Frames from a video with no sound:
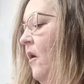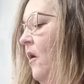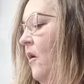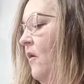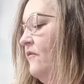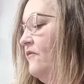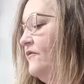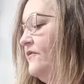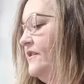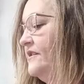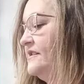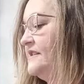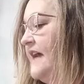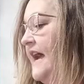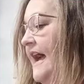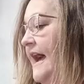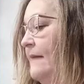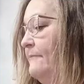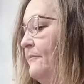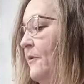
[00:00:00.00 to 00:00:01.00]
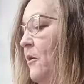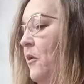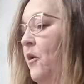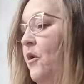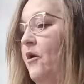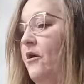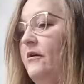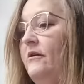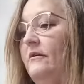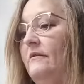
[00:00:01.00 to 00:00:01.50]
over the top,
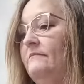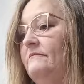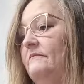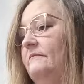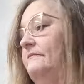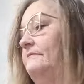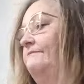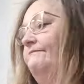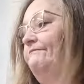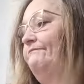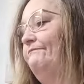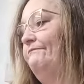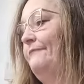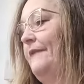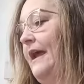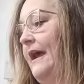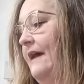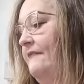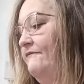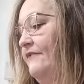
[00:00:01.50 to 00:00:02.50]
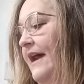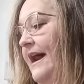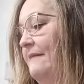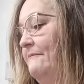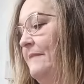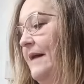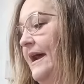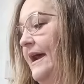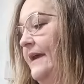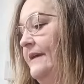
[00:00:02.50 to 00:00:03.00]
or I've
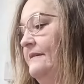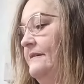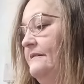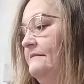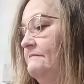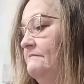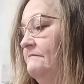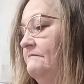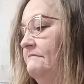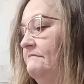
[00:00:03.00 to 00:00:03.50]
got my